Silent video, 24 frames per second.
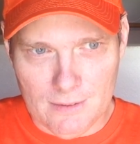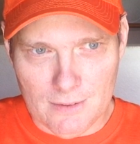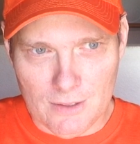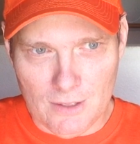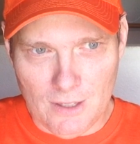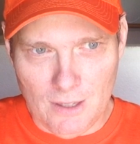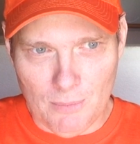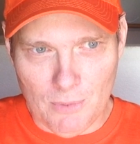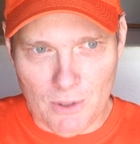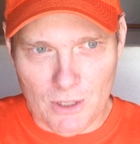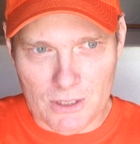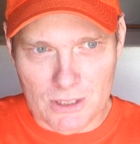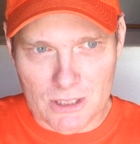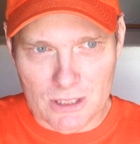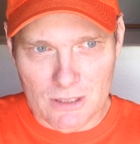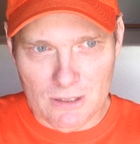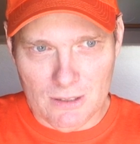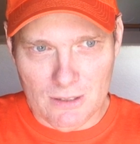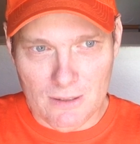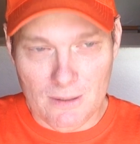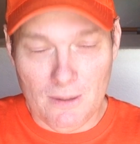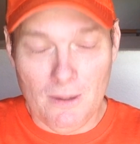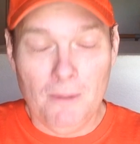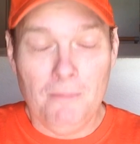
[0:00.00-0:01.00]
So I'm going to,
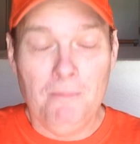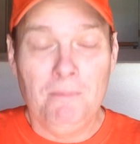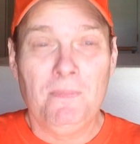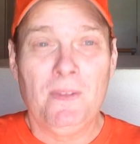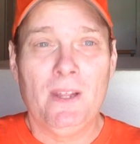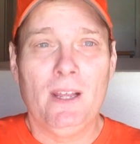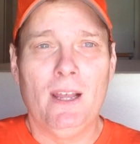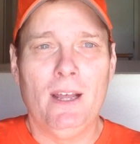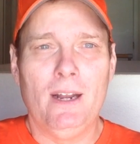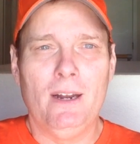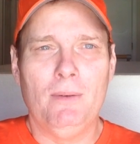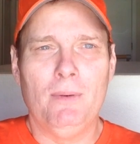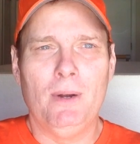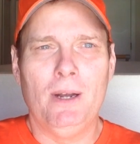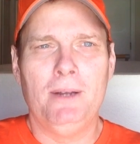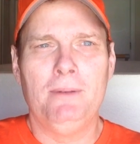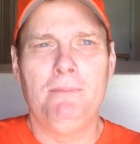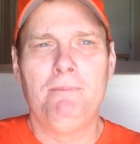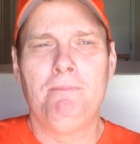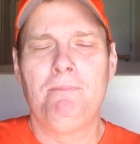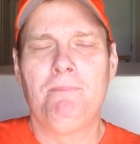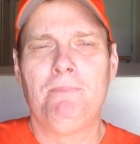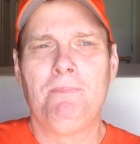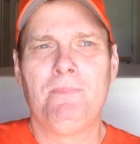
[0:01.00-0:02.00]
anyway,
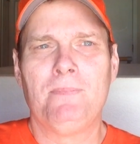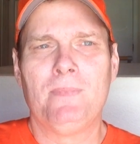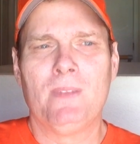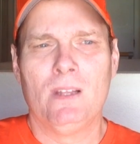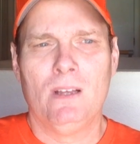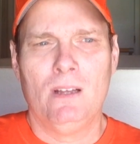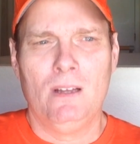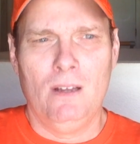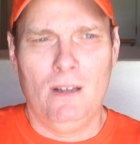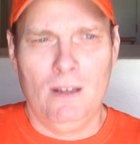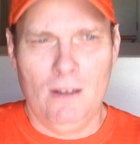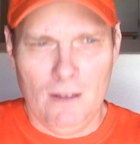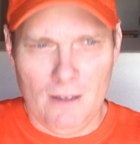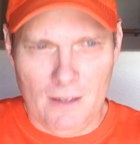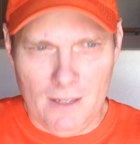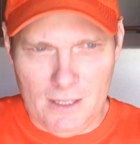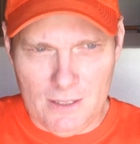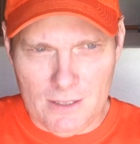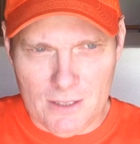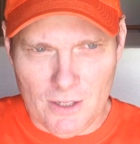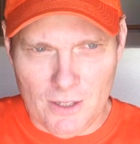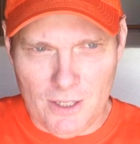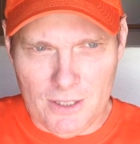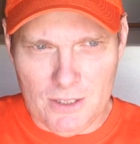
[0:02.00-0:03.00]
he
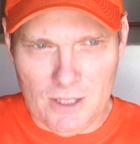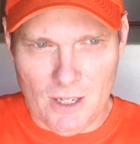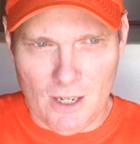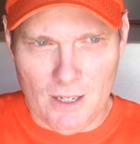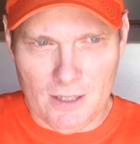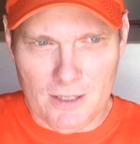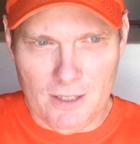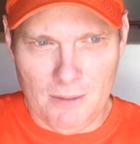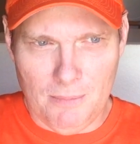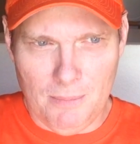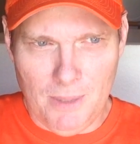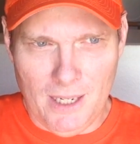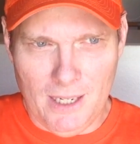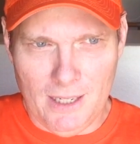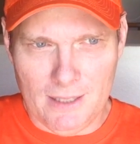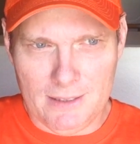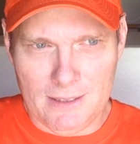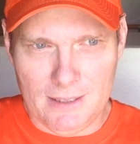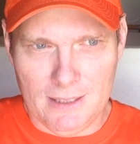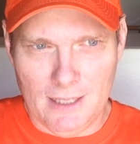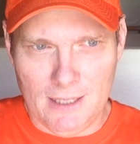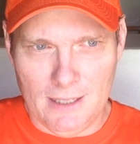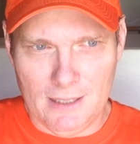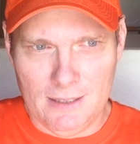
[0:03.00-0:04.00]
started talking
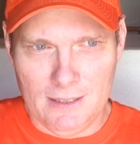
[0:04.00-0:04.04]
about,